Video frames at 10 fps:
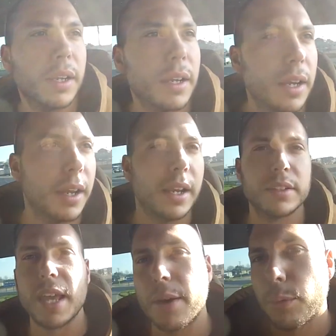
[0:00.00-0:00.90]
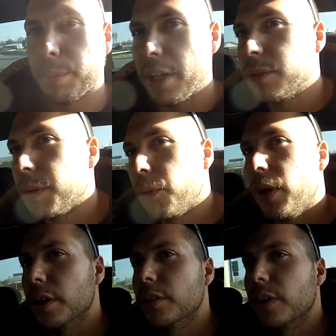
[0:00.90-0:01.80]
an exact replacement
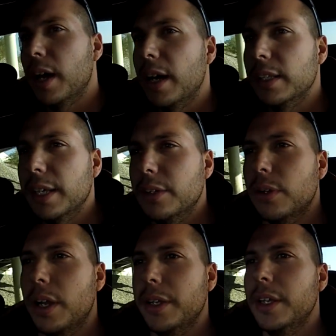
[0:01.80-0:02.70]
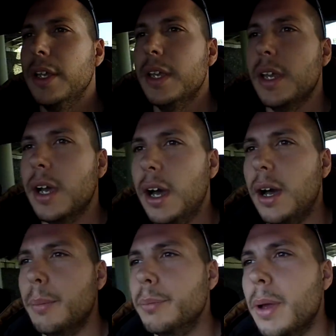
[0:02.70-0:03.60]
one later on.
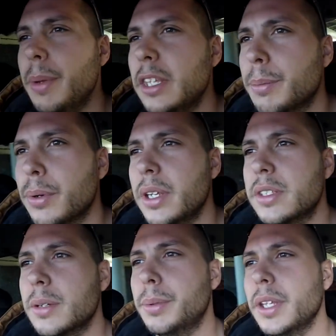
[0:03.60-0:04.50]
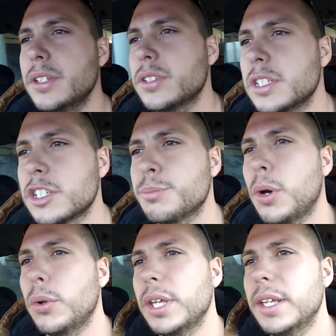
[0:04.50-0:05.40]
I mean, they're pretty simple. They usually just
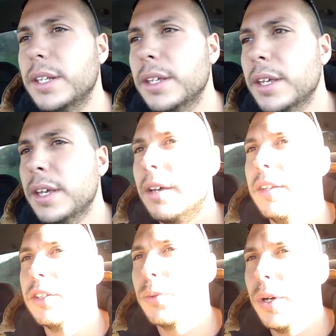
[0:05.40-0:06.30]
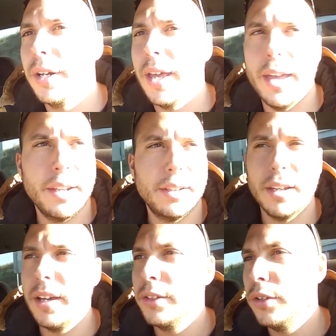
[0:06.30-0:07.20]
bolt in. This one
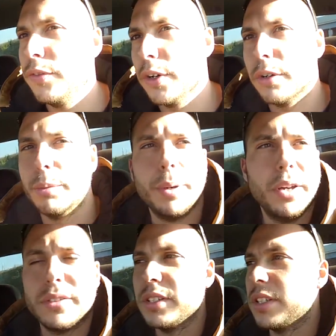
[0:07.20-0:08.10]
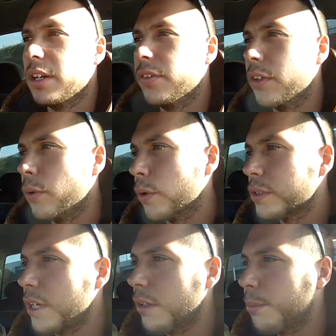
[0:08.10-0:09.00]
had 2 vertical posts instead of the
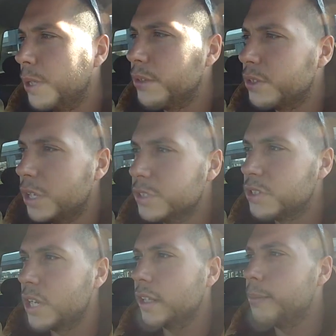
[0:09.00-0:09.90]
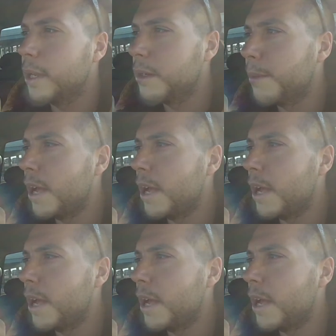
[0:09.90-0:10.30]
horizontal posts, so I'll just gently bend them